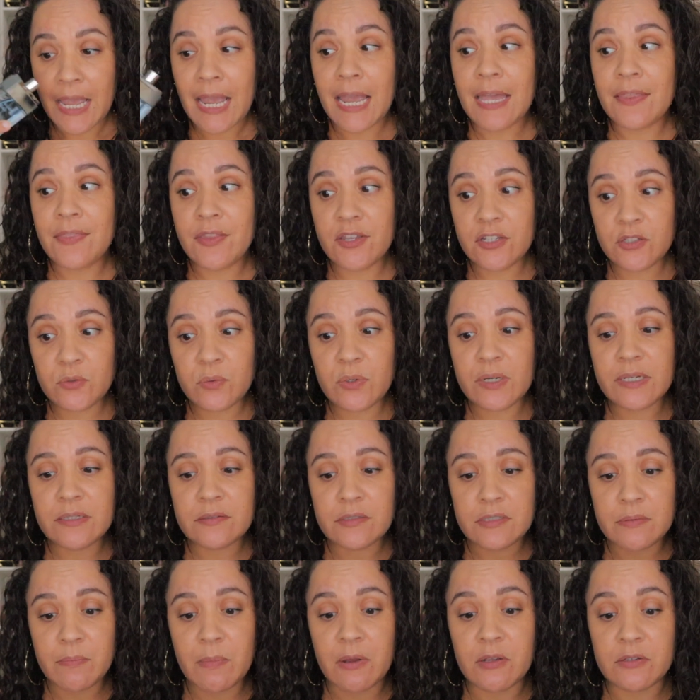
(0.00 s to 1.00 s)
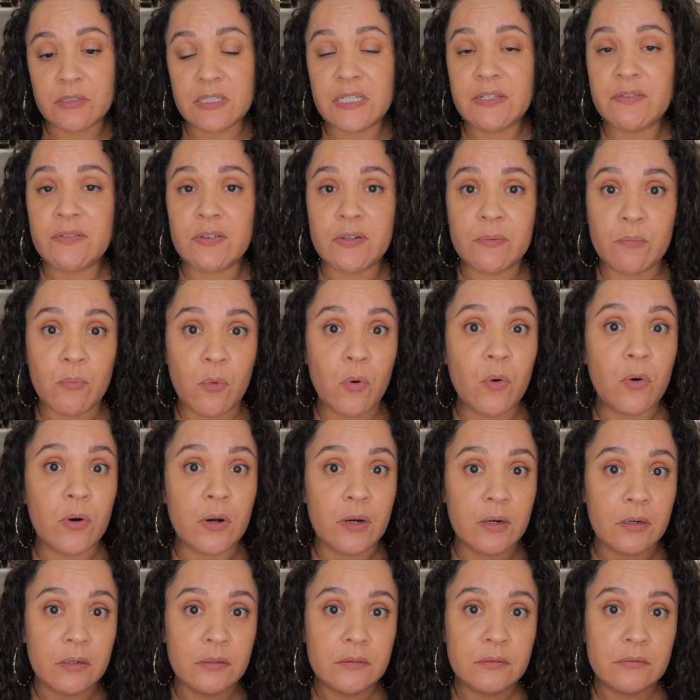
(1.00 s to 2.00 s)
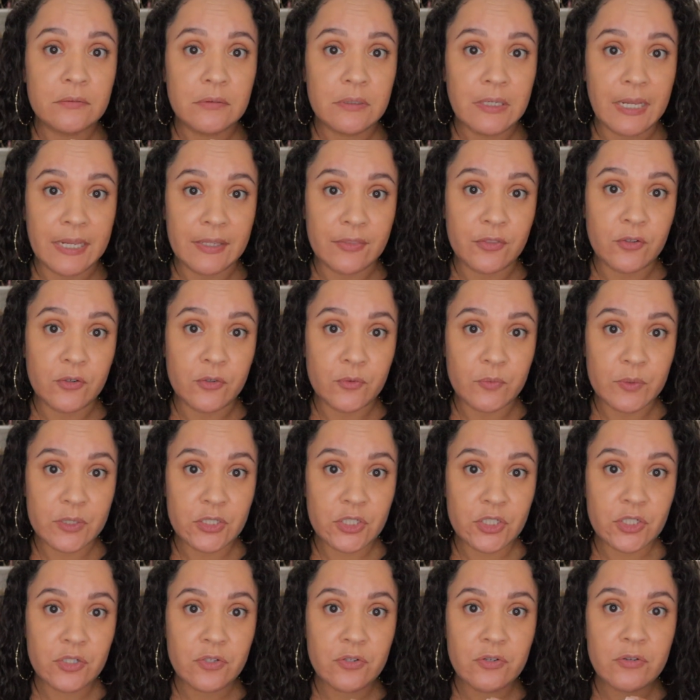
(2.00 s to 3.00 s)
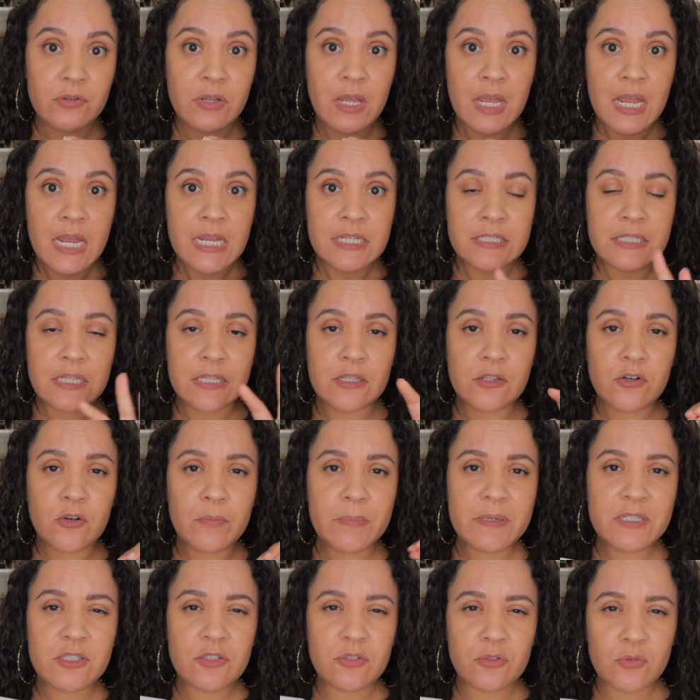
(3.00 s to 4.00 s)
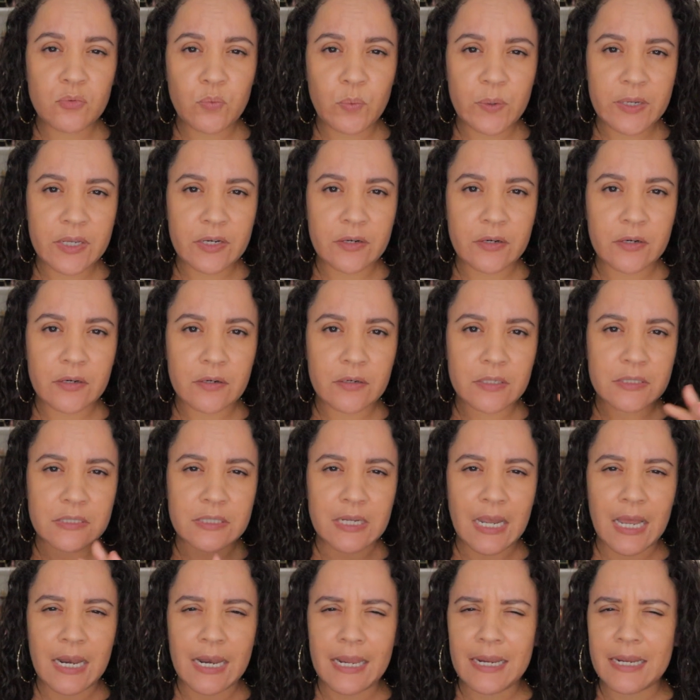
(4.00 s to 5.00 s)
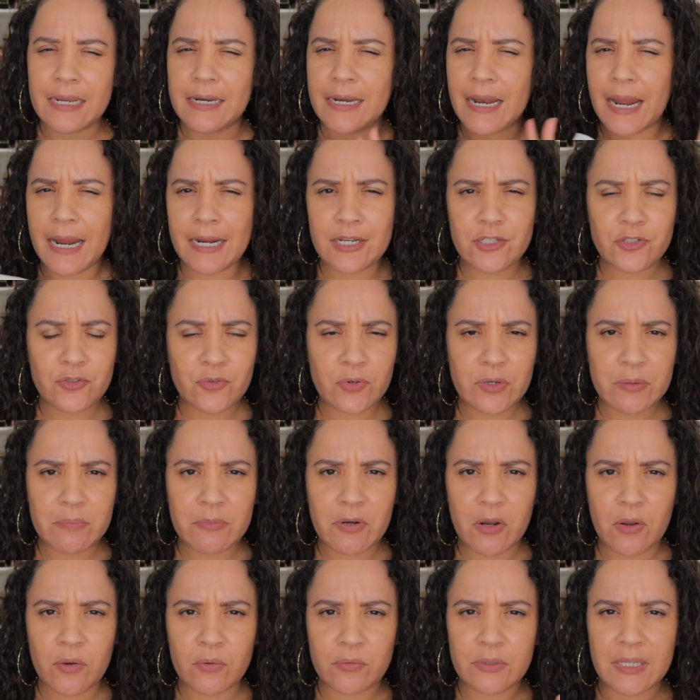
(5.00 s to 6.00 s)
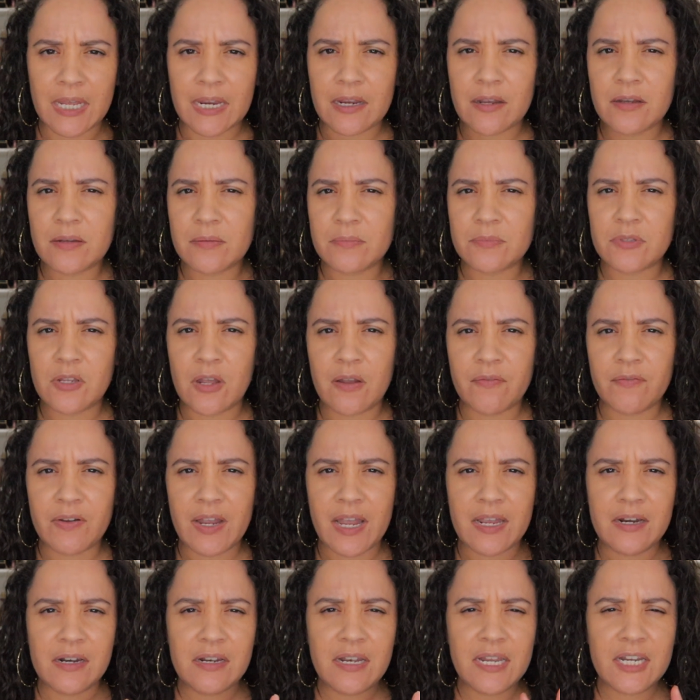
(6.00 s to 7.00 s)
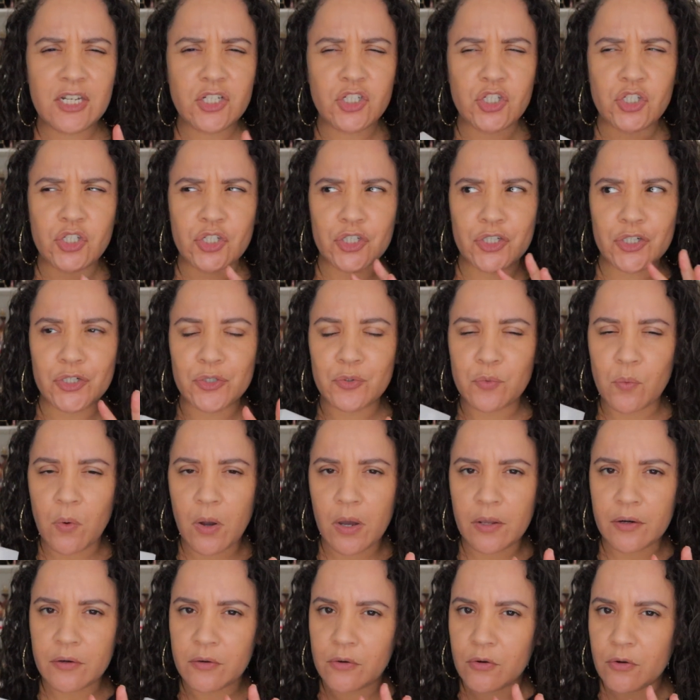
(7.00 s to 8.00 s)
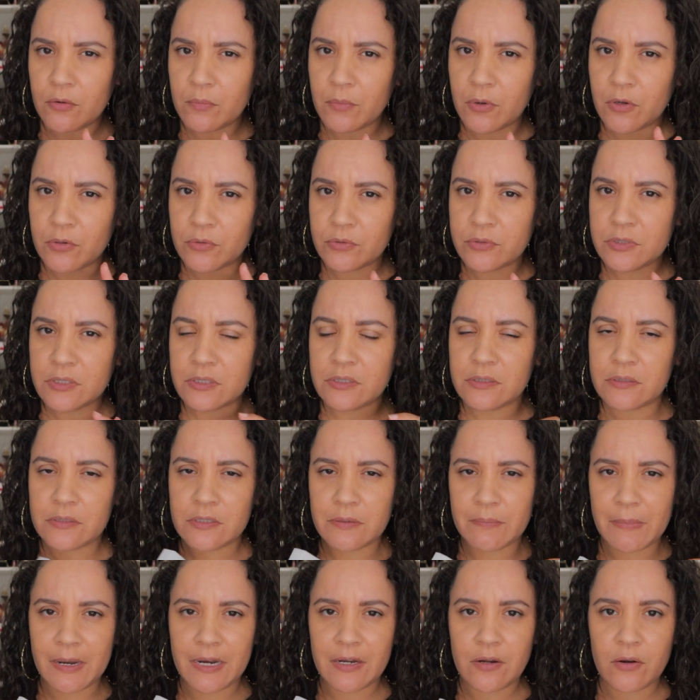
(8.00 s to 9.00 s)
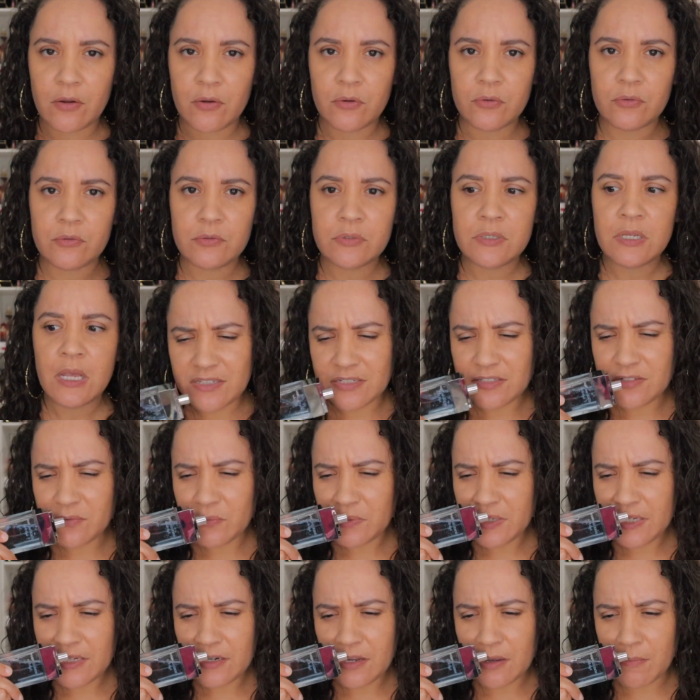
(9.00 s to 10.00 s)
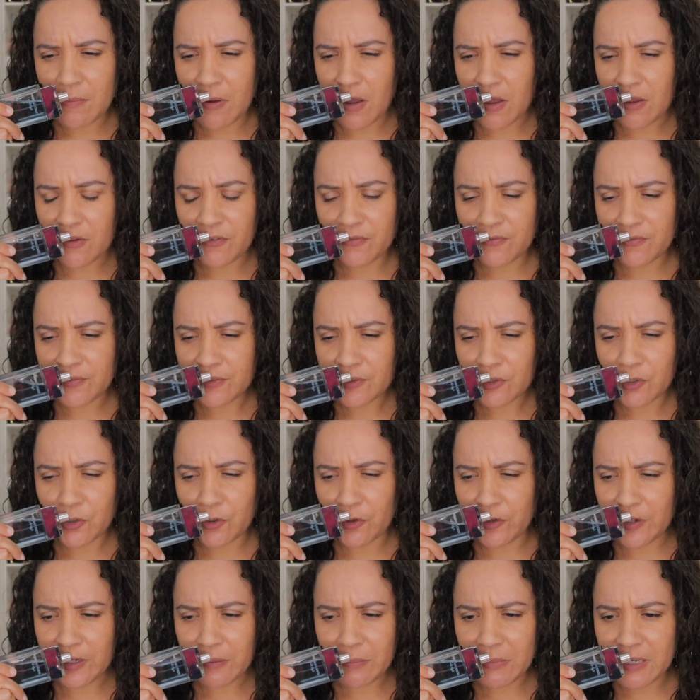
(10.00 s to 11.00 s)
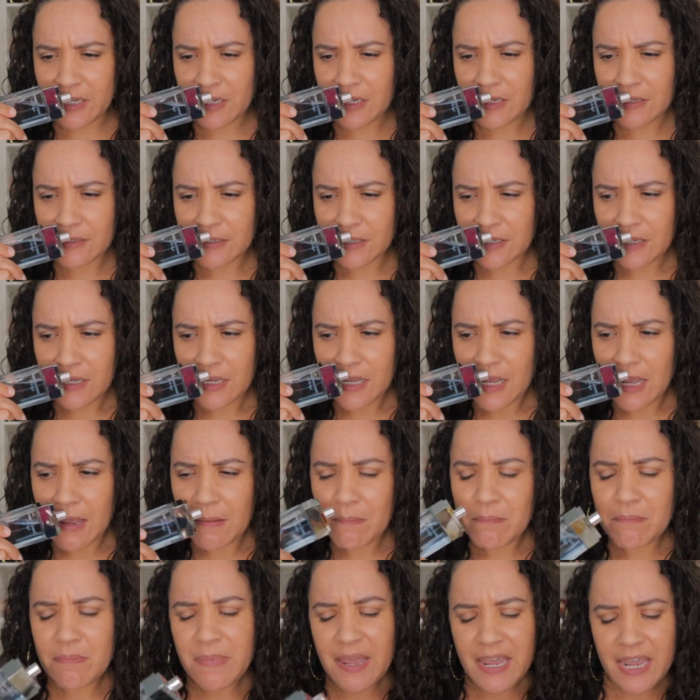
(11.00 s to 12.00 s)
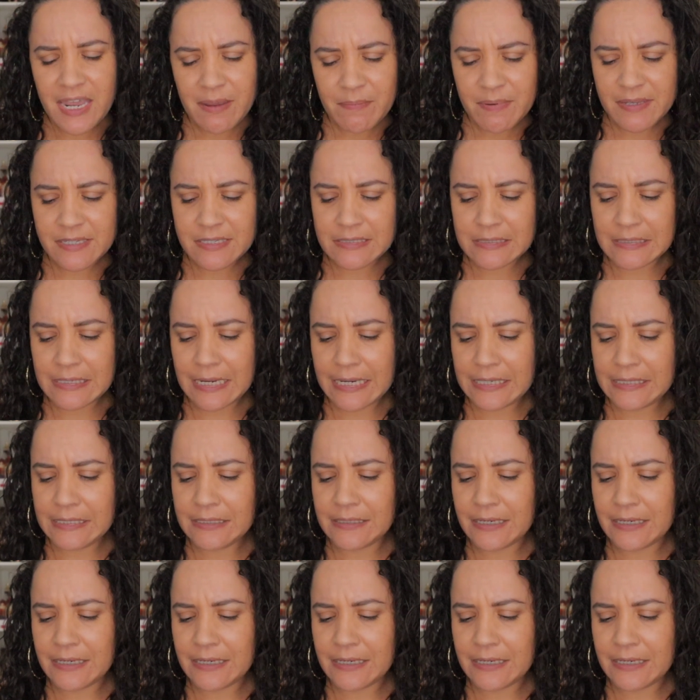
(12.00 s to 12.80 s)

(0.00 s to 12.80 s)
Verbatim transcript: And this one smells even more like the original. It's a little bit sweeter. It's got like an ice cream note that comes off kind of like sugared water almost to my nose. Doesn't really come off creamy, maybe slightly